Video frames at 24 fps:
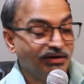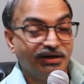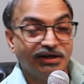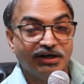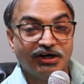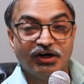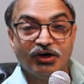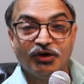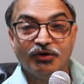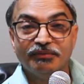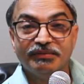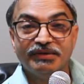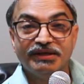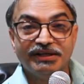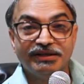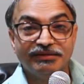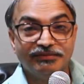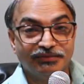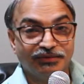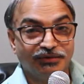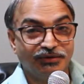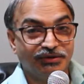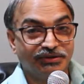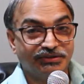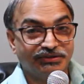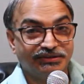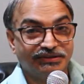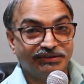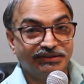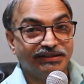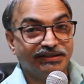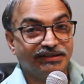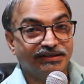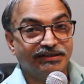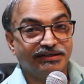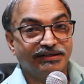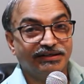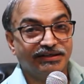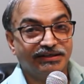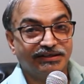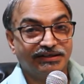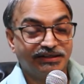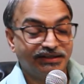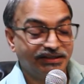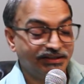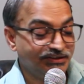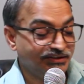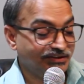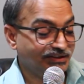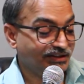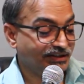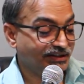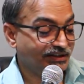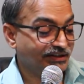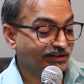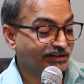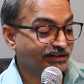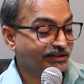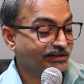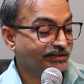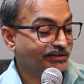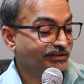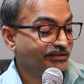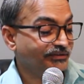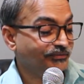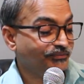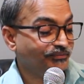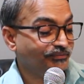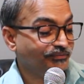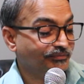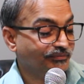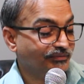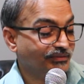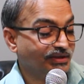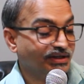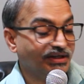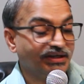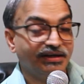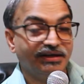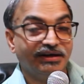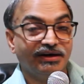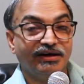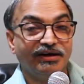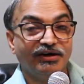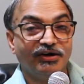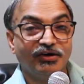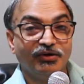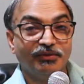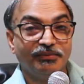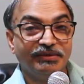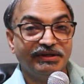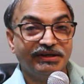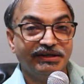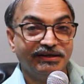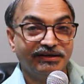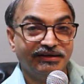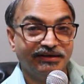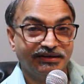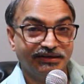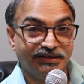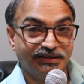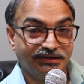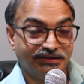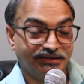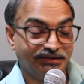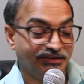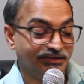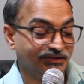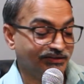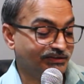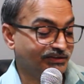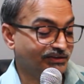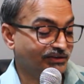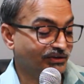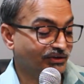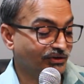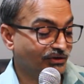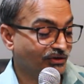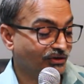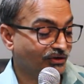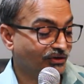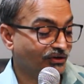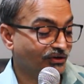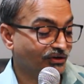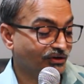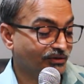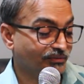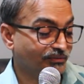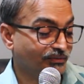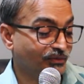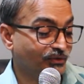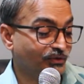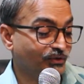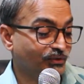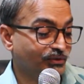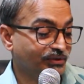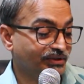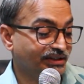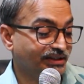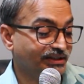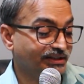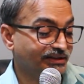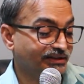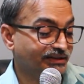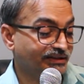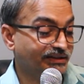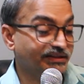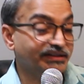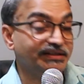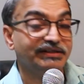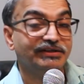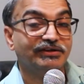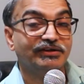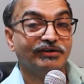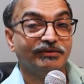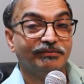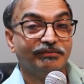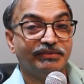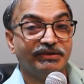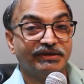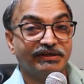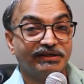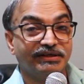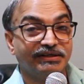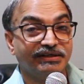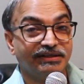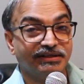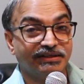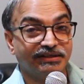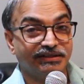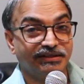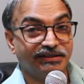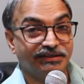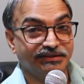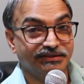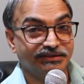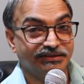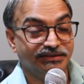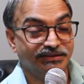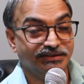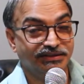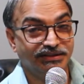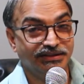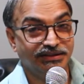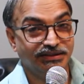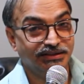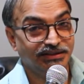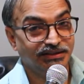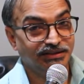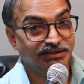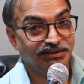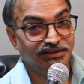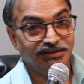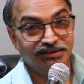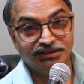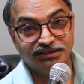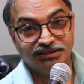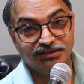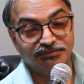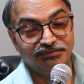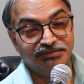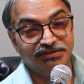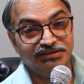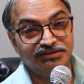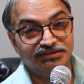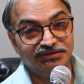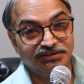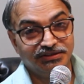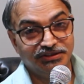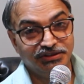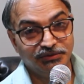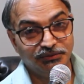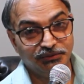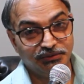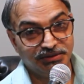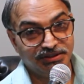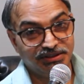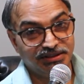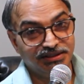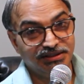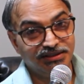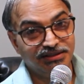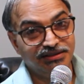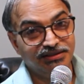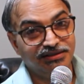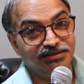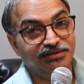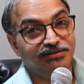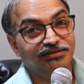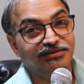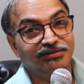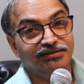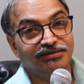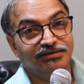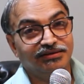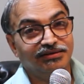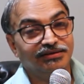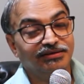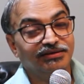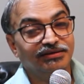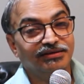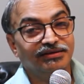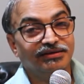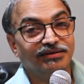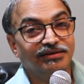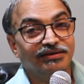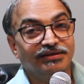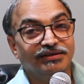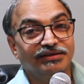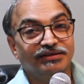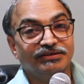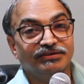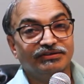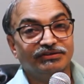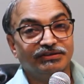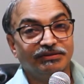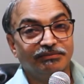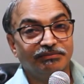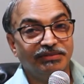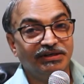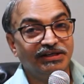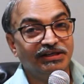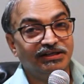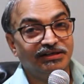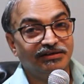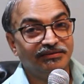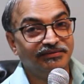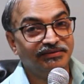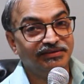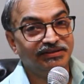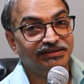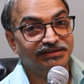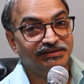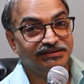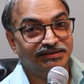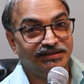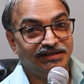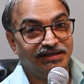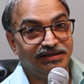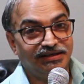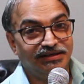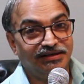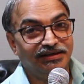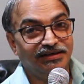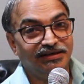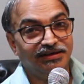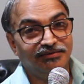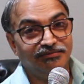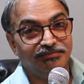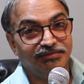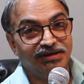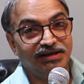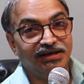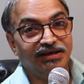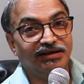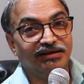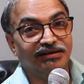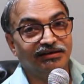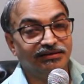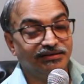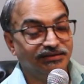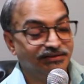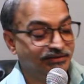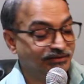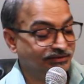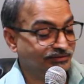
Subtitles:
How many volts the conductor is rated and how many conductors. Not more than 3 copper conductors. That means neutral split phase red and black,